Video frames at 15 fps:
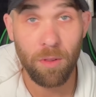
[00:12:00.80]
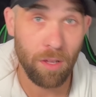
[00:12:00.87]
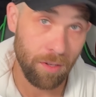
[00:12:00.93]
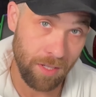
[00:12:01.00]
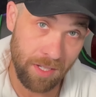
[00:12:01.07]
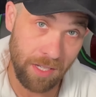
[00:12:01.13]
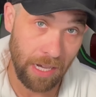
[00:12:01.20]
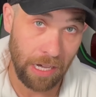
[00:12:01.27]
little
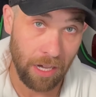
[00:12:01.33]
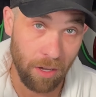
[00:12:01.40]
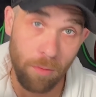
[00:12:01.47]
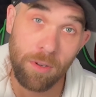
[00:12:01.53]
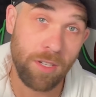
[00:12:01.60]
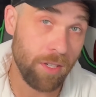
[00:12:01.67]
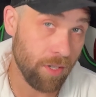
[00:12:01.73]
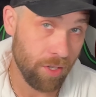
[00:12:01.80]
sticker,
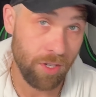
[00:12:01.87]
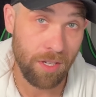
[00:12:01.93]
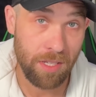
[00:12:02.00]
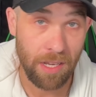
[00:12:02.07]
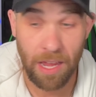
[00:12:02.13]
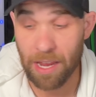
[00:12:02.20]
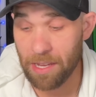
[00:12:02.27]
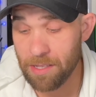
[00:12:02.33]
which is just
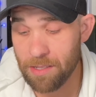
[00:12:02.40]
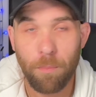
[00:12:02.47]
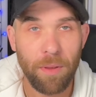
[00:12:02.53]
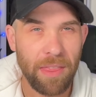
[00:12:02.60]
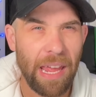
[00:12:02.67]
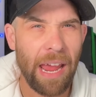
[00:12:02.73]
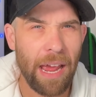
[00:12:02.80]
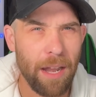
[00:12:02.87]
nice.
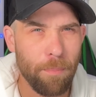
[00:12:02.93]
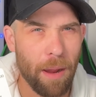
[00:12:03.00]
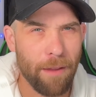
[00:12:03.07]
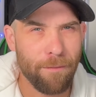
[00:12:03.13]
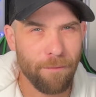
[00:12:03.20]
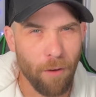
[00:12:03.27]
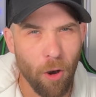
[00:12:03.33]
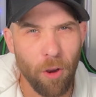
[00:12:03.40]
But they had by
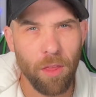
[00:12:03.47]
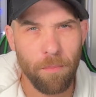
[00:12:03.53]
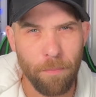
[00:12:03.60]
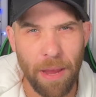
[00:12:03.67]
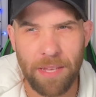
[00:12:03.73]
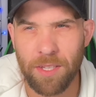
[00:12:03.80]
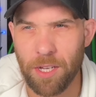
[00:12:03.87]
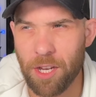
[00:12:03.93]
far the
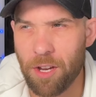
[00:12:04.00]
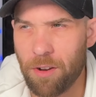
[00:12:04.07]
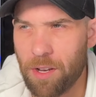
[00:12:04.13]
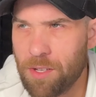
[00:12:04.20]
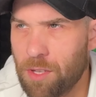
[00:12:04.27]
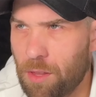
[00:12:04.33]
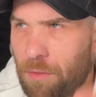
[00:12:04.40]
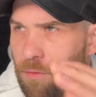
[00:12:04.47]
best security.
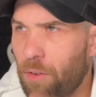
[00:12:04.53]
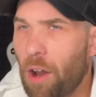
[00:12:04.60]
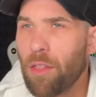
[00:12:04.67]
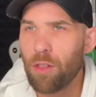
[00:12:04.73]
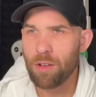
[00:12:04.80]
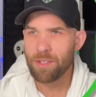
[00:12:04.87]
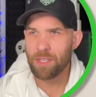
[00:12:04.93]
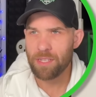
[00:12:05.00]
So the
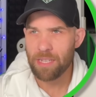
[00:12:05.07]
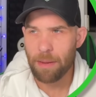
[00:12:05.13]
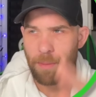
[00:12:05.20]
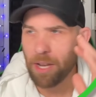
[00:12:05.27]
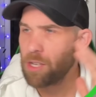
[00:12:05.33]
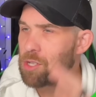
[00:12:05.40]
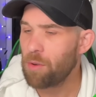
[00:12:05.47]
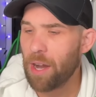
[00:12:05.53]
front looks the same. I
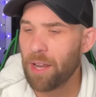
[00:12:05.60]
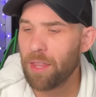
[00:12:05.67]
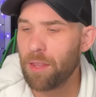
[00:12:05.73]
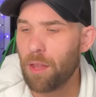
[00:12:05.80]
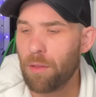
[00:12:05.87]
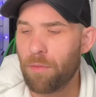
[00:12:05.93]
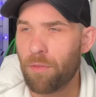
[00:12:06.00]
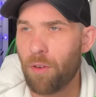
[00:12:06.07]
didn't do anything
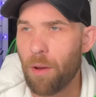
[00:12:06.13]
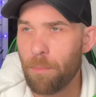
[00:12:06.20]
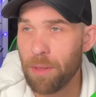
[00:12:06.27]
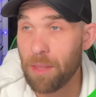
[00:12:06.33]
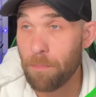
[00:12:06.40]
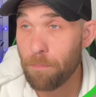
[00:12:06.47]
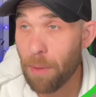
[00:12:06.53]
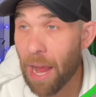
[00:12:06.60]
to the front,
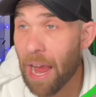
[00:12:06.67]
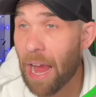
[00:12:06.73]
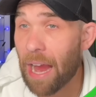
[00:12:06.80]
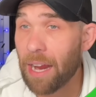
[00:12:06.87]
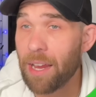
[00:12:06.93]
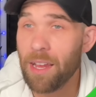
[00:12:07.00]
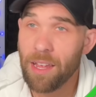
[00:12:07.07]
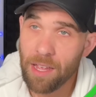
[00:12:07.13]
but the
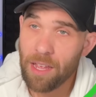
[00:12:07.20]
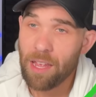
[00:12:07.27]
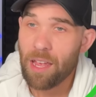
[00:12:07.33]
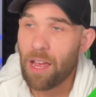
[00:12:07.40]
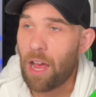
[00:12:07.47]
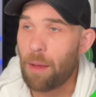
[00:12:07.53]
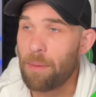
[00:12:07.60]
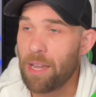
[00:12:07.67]
back,
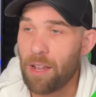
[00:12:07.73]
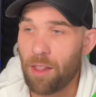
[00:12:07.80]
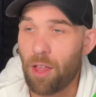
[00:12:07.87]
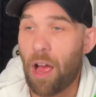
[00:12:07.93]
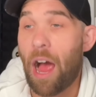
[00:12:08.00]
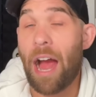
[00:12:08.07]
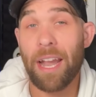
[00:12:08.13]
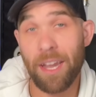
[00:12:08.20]
I mean,
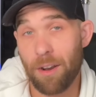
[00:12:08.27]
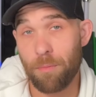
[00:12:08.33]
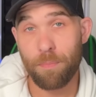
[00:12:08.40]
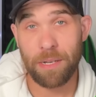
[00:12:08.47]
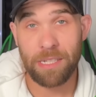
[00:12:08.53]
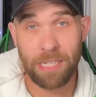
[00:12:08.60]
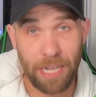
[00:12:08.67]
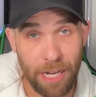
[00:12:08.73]
I did a
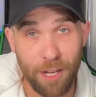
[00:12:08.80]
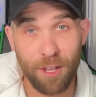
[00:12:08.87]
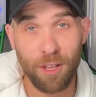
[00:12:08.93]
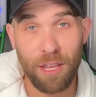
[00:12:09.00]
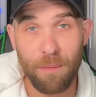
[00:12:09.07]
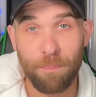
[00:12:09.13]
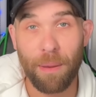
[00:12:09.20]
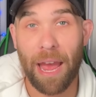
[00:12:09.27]

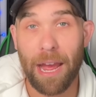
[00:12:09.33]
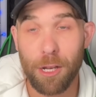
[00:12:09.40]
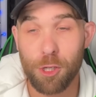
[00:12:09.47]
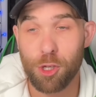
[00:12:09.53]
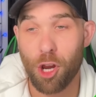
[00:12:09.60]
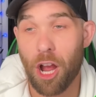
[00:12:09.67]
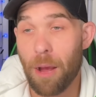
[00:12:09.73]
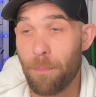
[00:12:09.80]
particularly bad
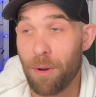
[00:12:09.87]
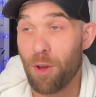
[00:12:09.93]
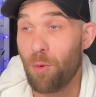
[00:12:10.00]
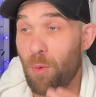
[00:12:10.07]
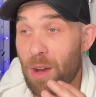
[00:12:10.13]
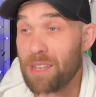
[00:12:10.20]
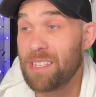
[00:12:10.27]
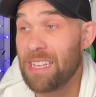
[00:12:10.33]
job, but it
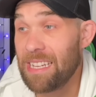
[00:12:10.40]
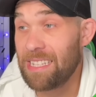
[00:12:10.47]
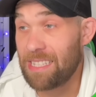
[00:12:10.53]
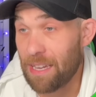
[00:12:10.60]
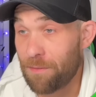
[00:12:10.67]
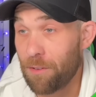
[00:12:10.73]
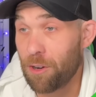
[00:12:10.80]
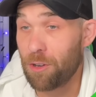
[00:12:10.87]
was
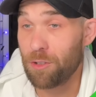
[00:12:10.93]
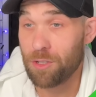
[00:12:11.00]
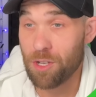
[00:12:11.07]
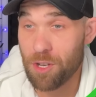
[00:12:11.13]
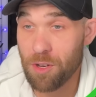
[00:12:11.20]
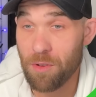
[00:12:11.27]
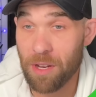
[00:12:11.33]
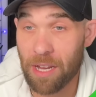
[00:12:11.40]
difficult
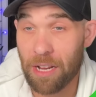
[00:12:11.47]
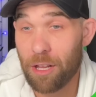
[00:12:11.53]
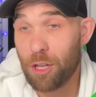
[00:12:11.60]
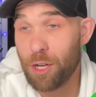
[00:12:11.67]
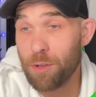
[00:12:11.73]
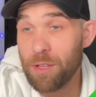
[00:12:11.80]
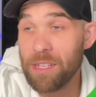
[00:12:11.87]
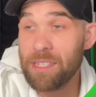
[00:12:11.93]
to do. You can
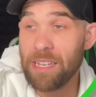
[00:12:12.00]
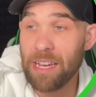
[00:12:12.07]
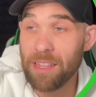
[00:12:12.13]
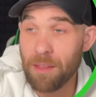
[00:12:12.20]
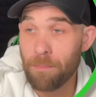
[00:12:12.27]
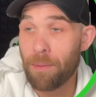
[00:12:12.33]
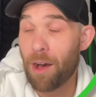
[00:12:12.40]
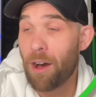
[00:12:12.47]
clearly see at
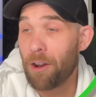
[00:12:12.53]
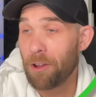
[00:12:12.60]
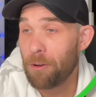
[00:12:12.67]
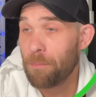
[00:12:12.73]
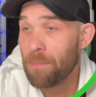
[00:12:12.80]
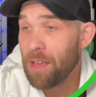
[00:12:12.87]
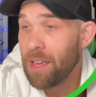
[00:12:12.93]
the bottom,